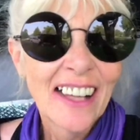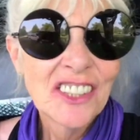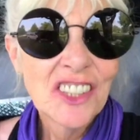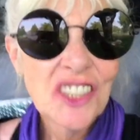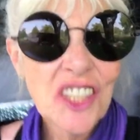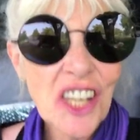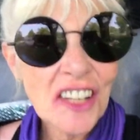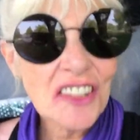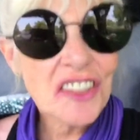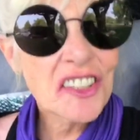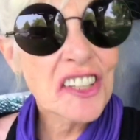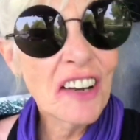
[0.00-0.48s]

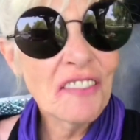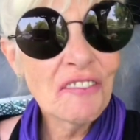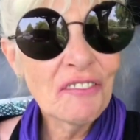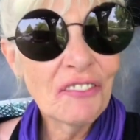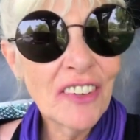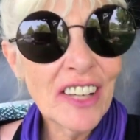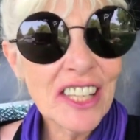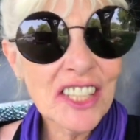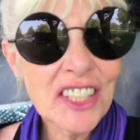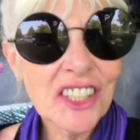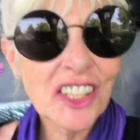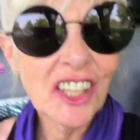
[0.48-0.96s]
Justin
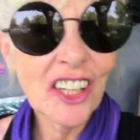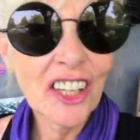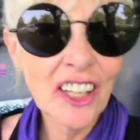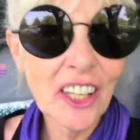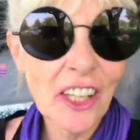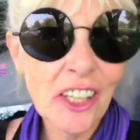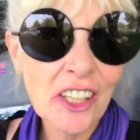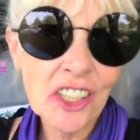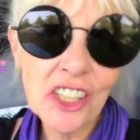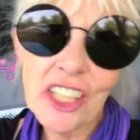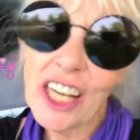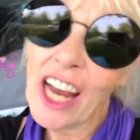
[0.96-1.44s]

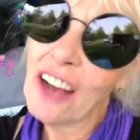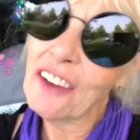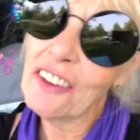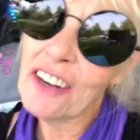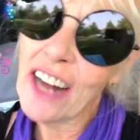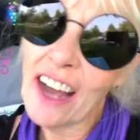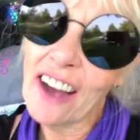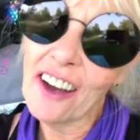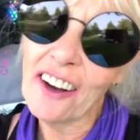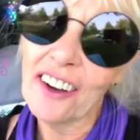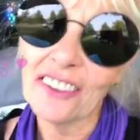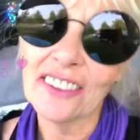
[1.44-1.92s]
Fisher, shout
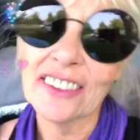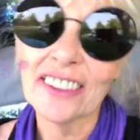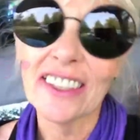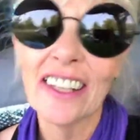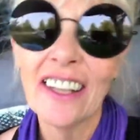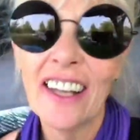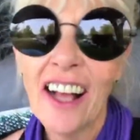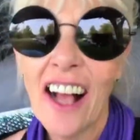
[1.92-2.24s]
out.